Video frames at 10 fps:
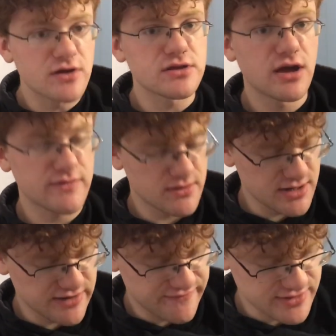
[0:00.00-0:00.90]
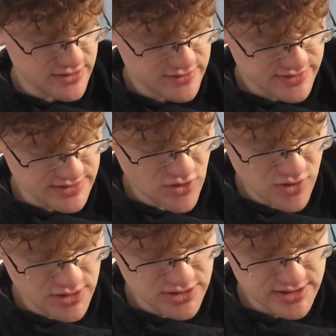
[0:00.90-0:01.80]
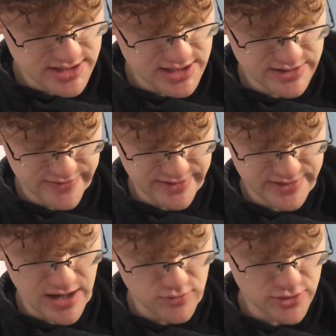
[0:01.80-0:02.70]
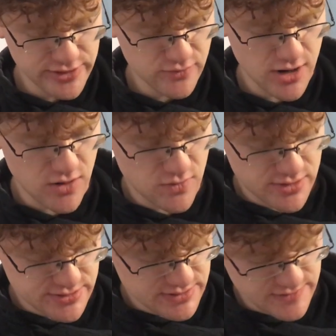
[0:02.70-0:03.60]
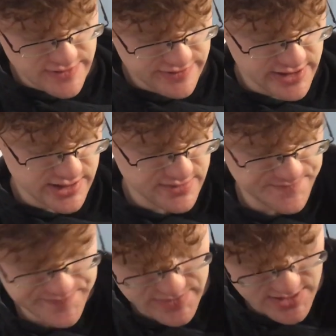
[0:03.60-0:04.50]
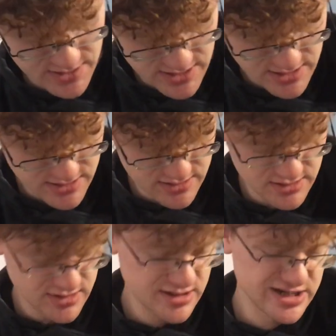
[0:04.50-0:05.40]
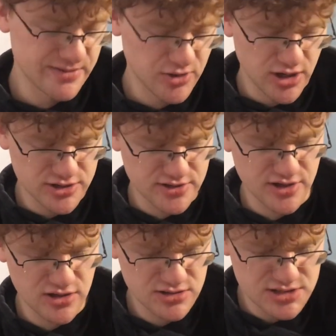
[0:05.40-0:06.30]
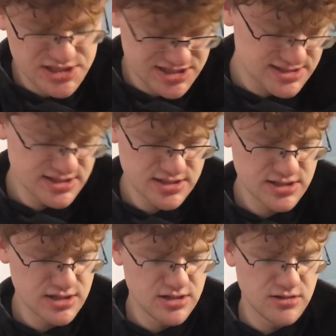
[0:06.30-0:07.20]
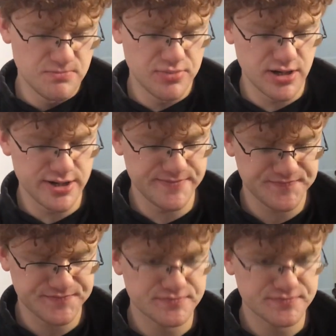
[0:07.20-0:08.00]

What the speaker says: doesn't have that many figures. The only one you can get is like that really rare one. That's like a couple $100, but